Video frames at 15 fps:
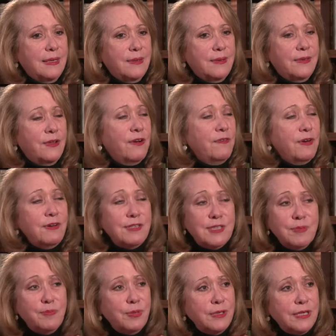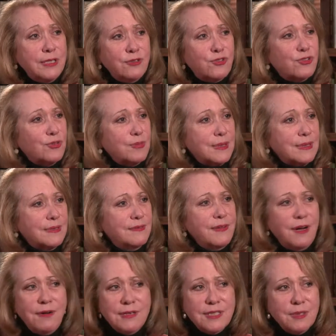There are very simple instruments
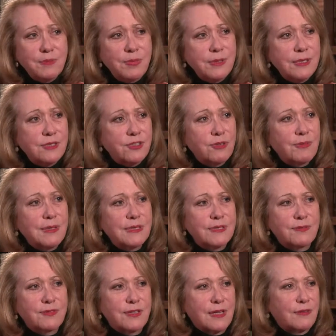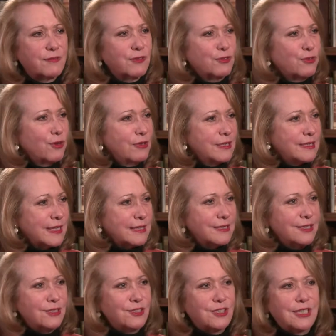of self-control,
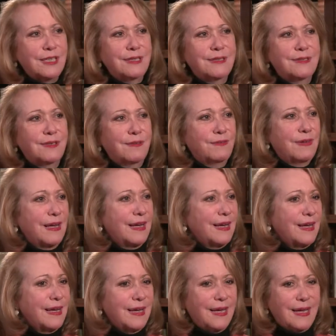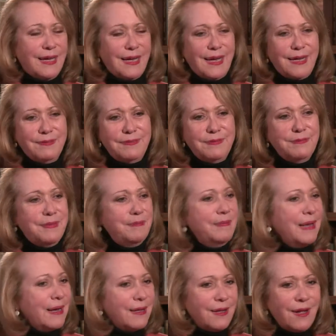attendance sheets, of
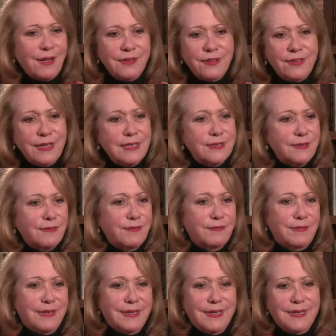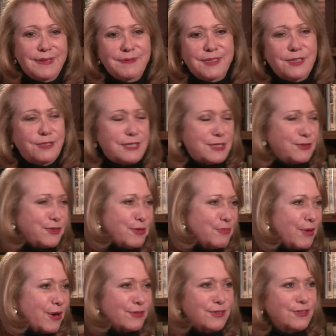all the things, of suggestion
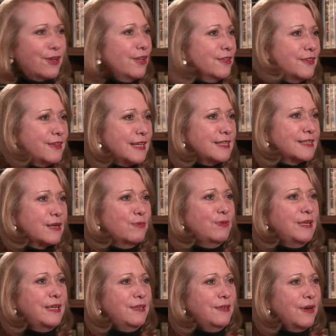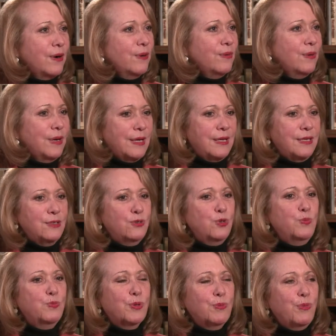boxes, all the things that we know to
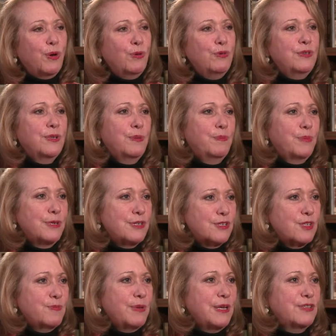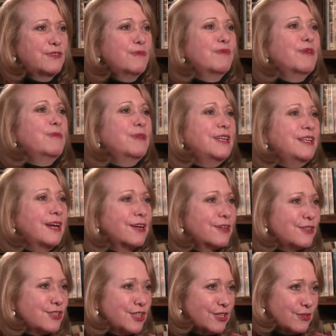promote participation from the younger
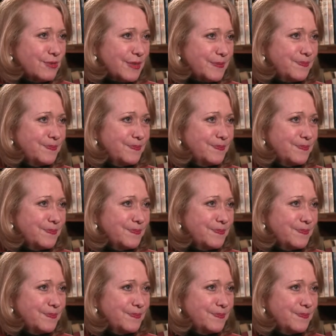children.